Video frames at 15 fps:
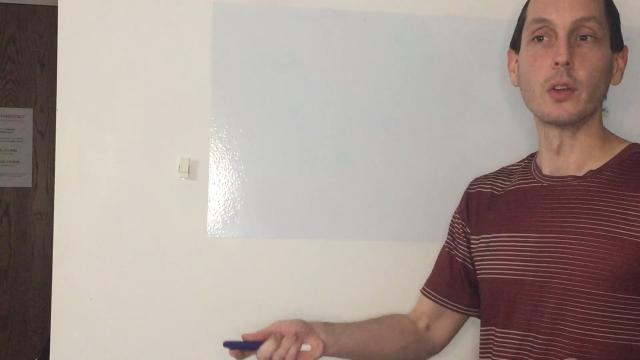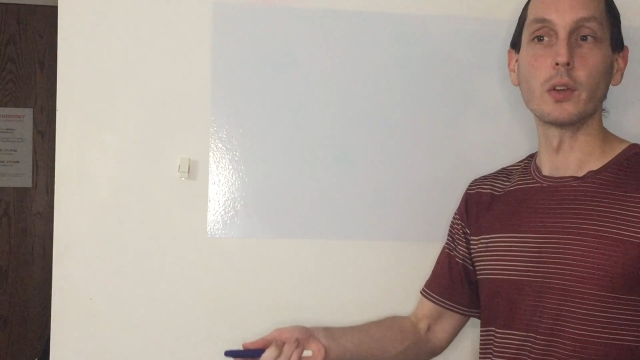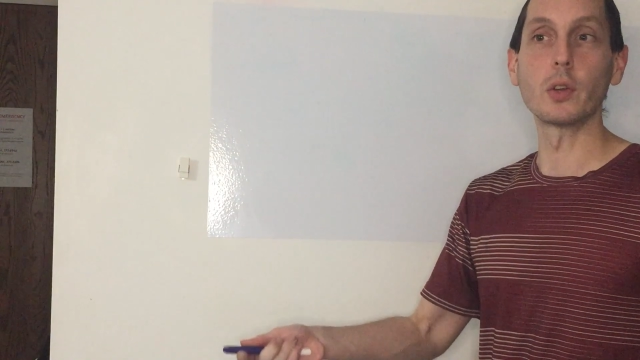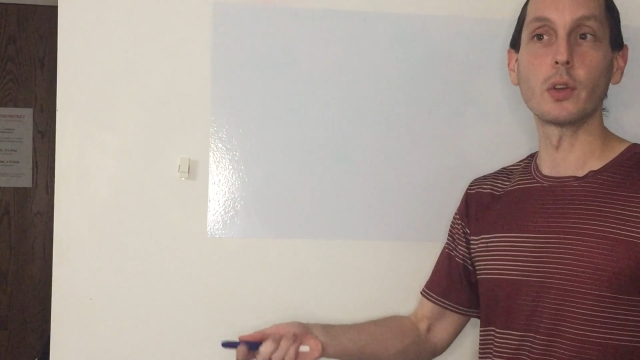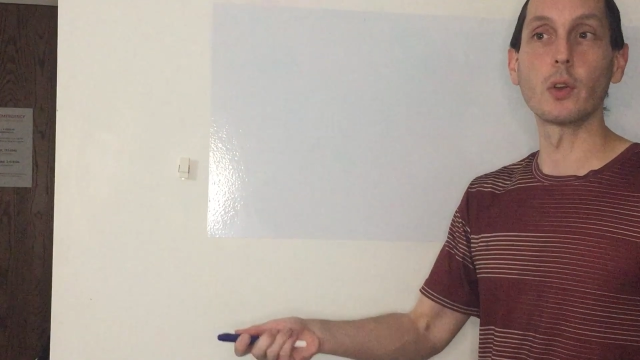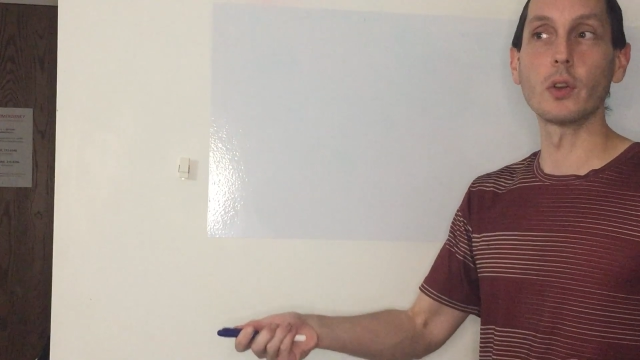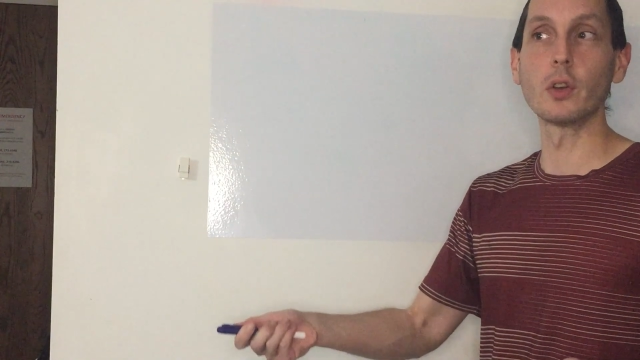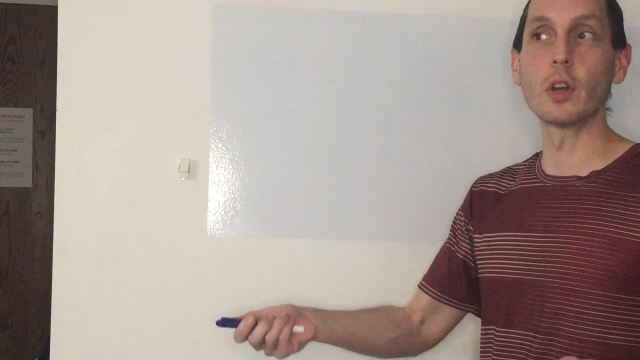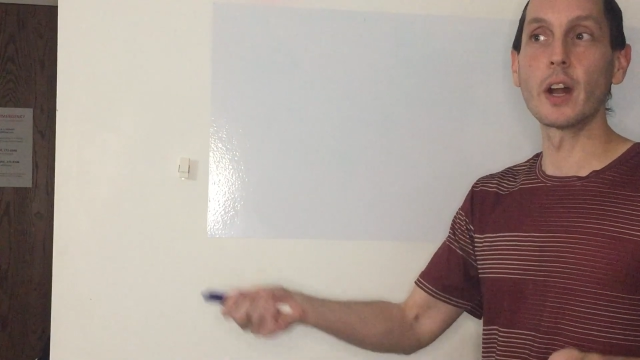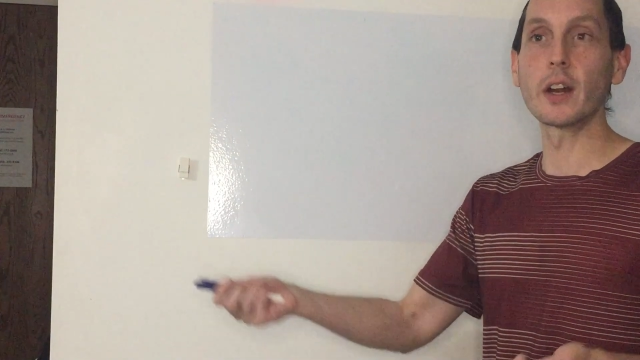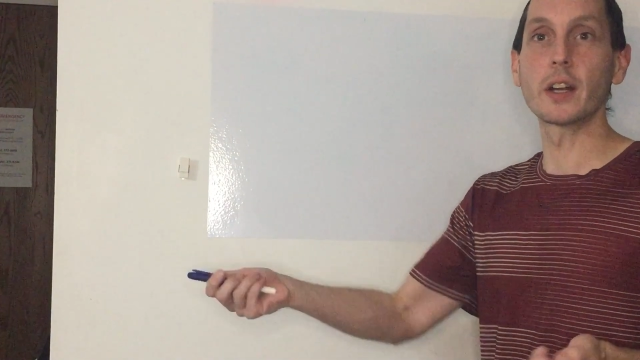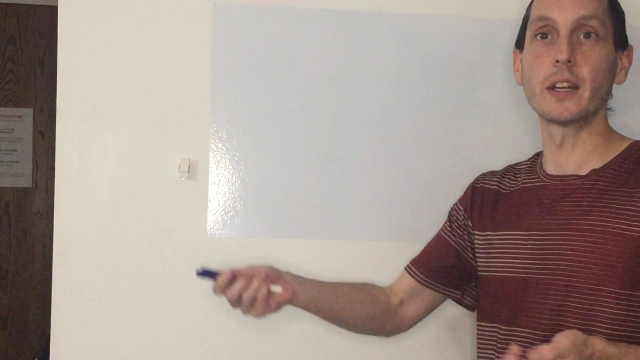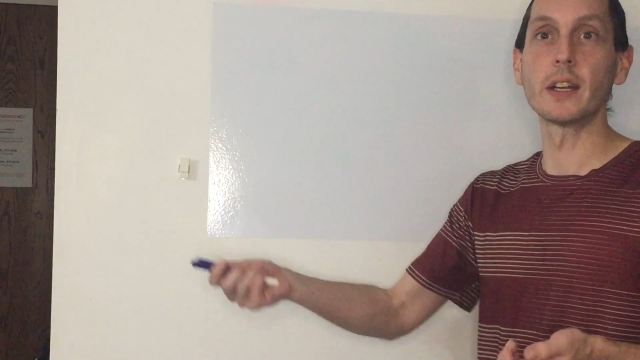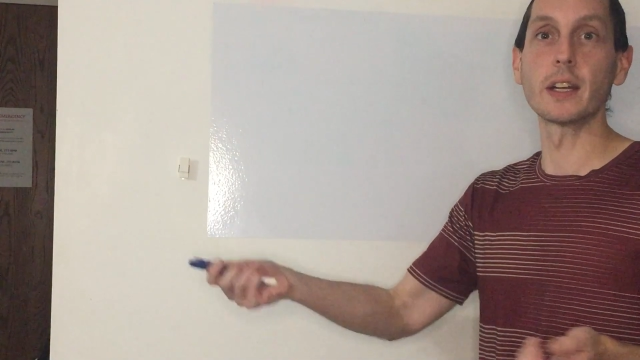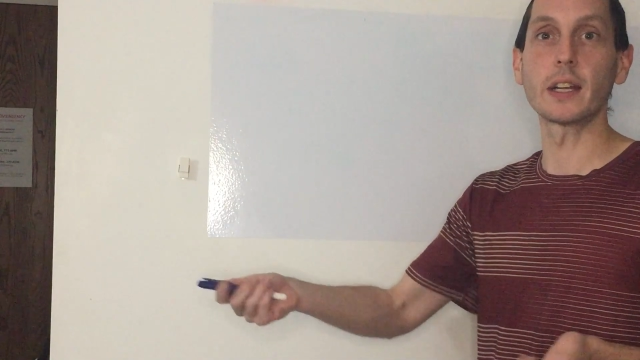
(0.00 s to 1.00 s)
you're
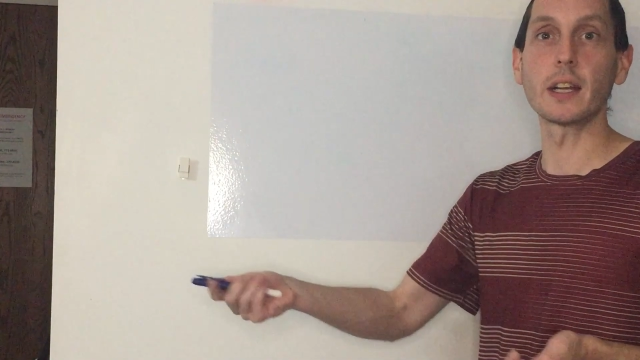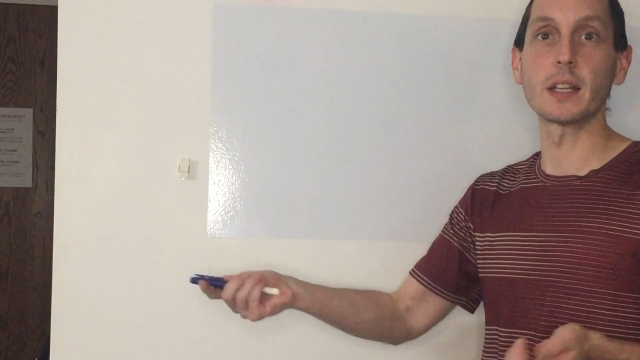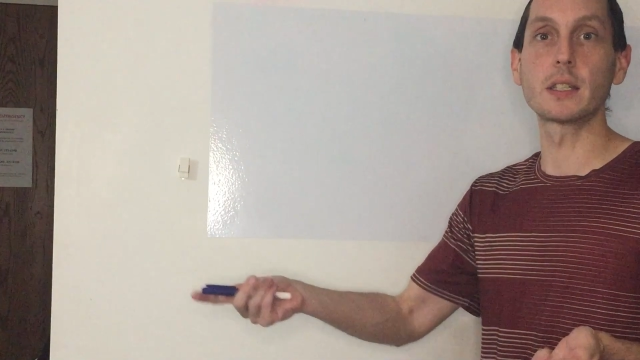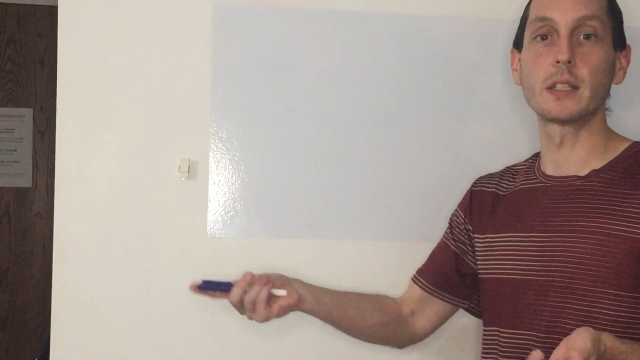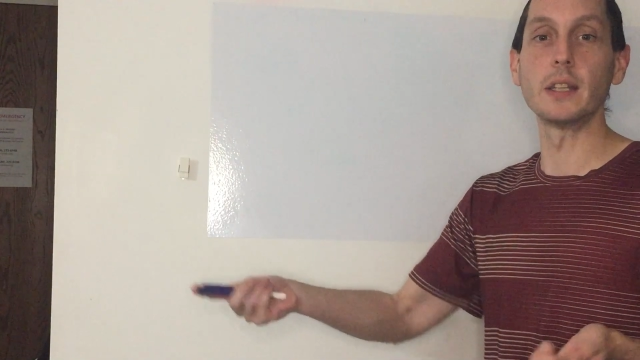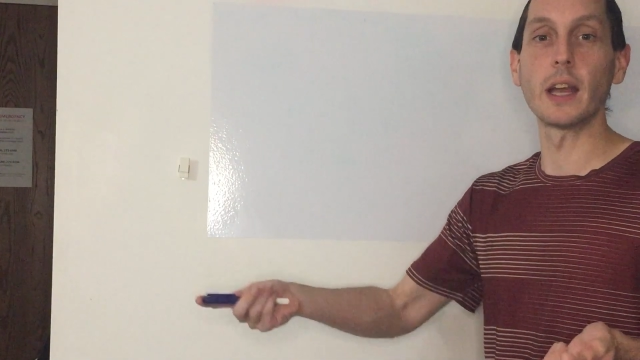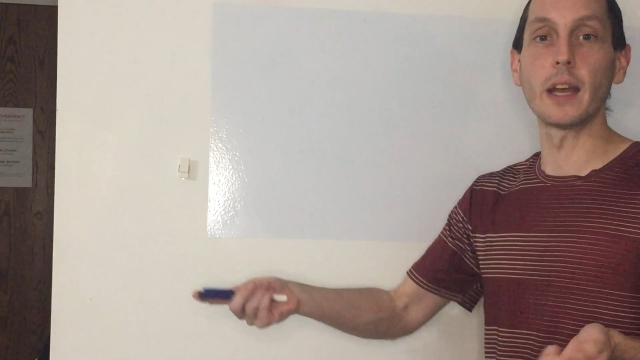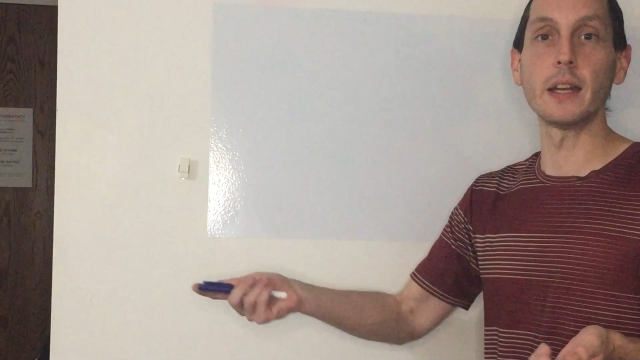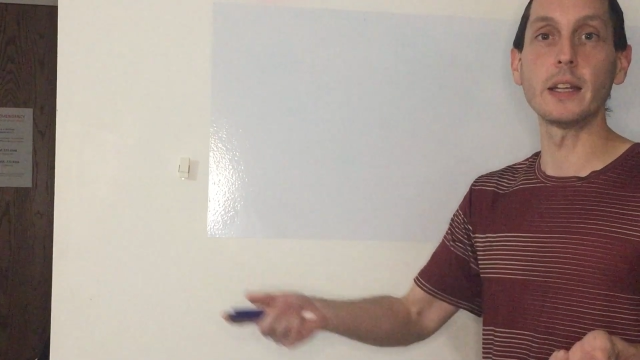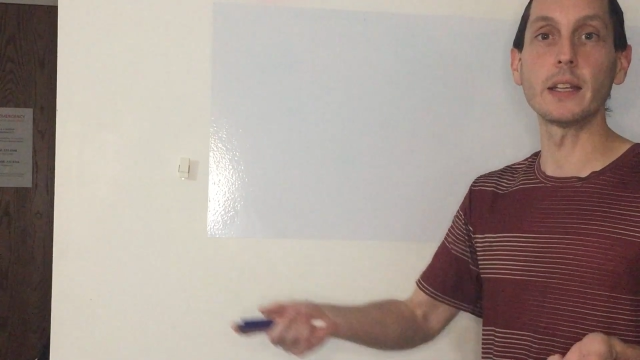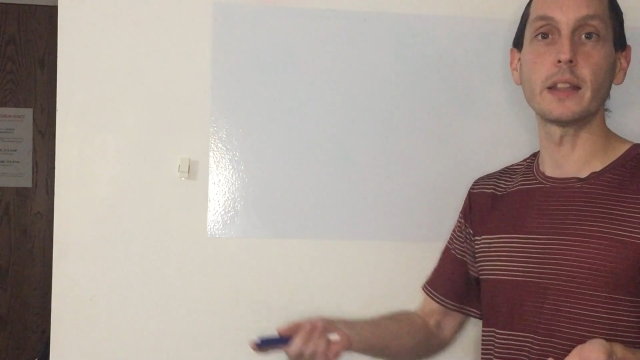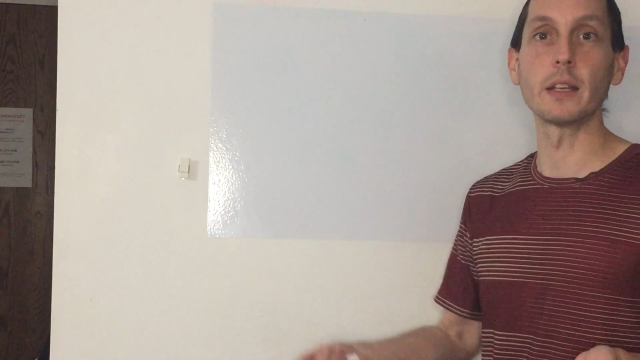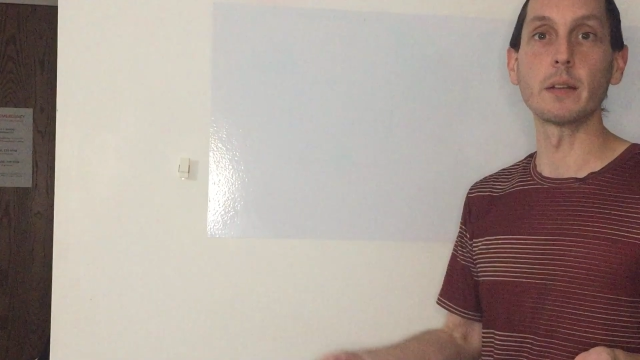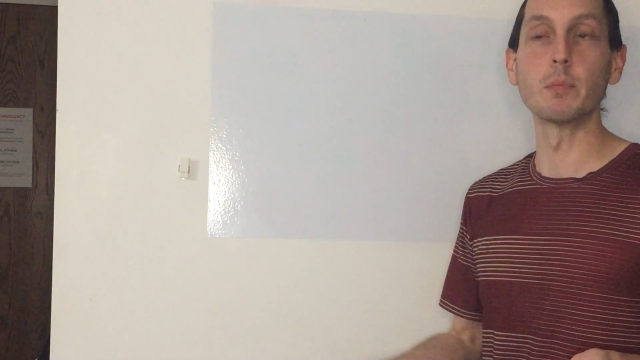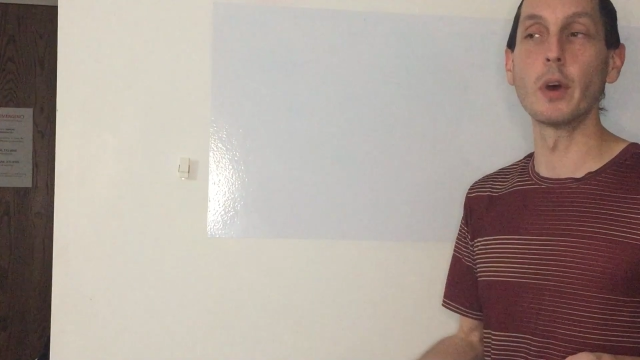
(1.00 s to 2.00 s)
not going to get
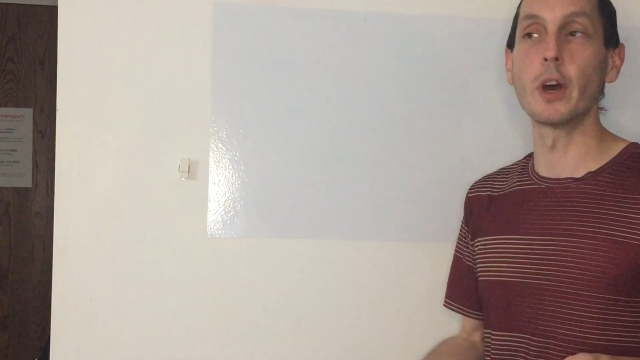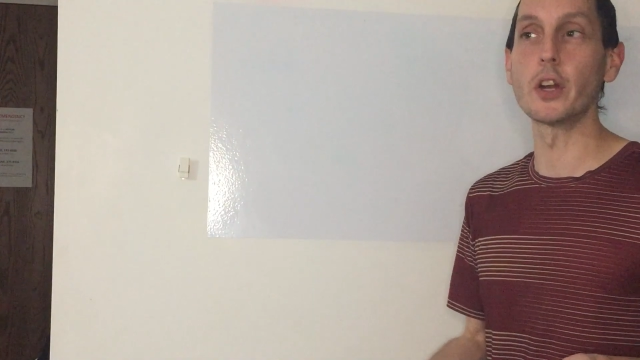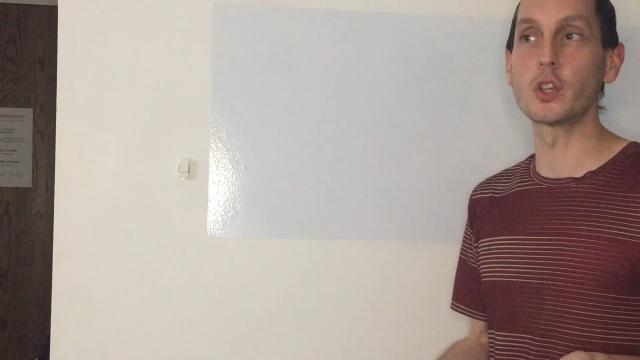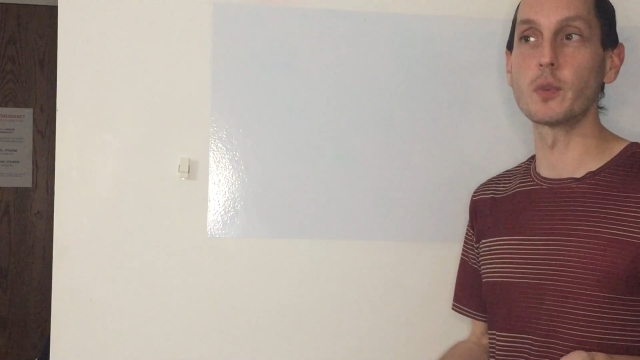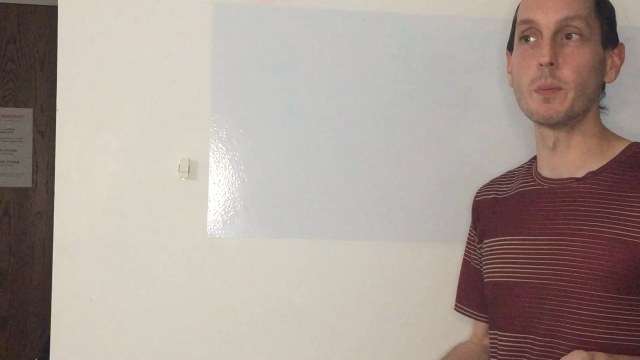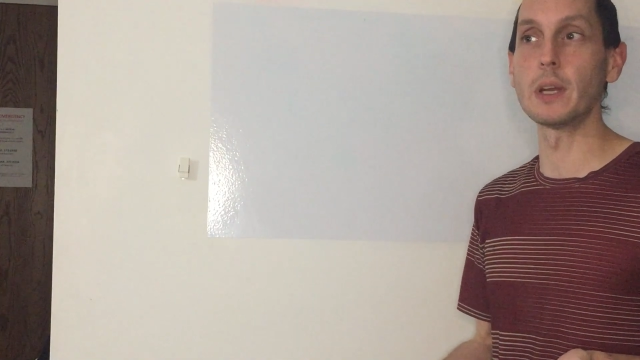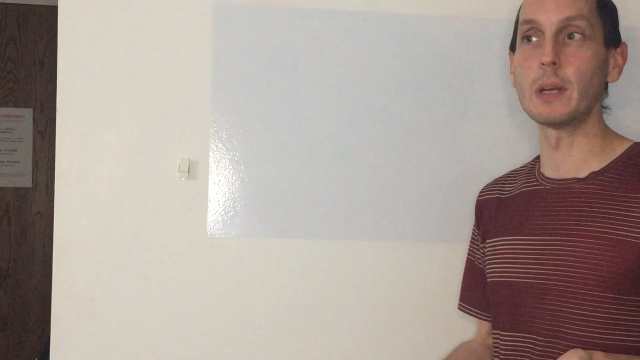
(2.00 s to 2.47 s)
anything much,